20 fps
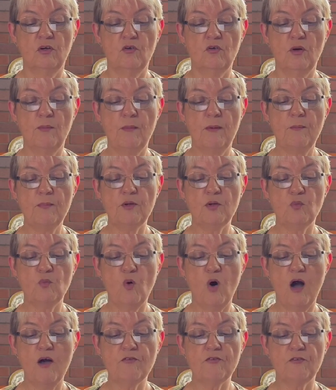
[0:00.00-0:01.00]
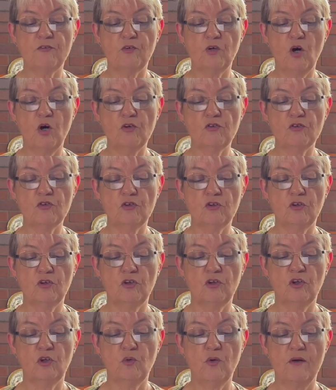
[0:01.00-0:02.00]
Remember the wife of Lot?
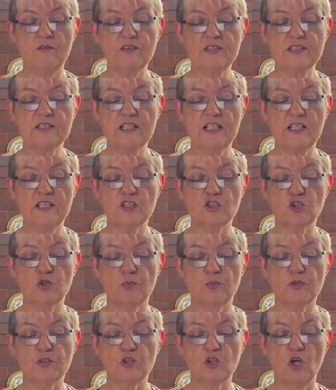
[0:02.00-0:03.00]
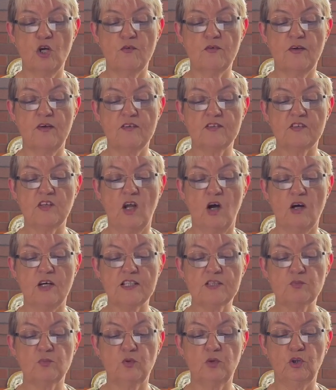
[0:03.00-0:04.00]
Whoever seeks to preserve his
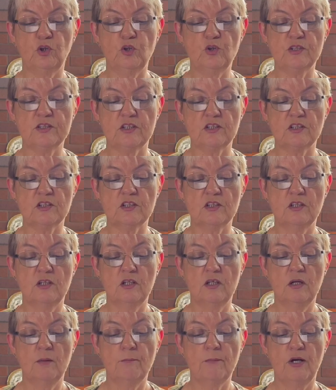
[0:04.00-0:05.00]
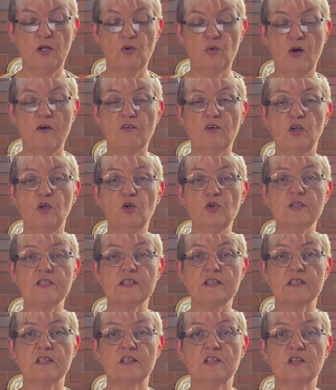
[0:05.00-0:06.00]
life will lose it, but whoever
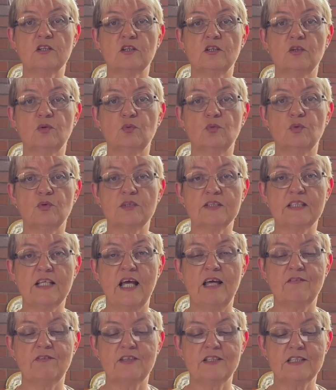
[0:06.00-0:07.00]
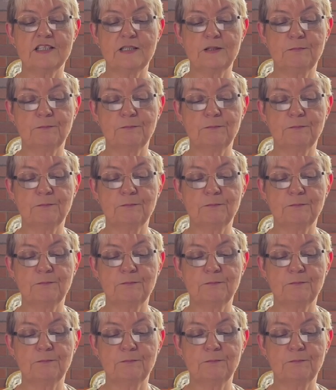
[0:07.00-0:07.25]
loses it will save it.